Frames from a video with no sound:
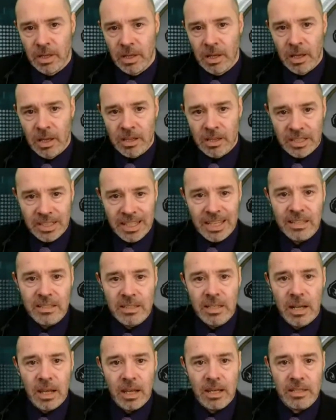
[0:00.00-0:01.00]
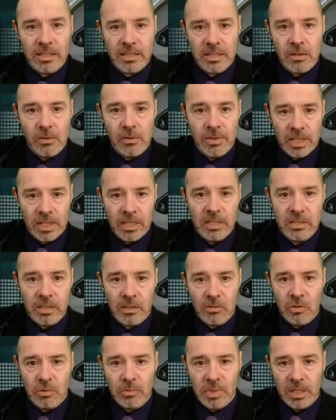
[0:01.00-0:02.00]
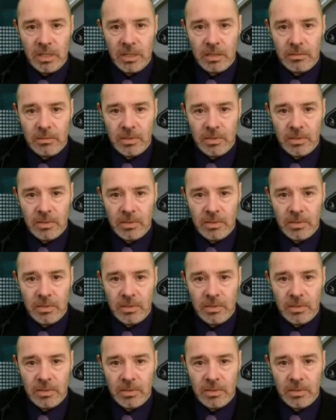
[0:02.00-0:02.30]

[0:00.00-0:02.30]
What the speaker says: The internet itself is social media.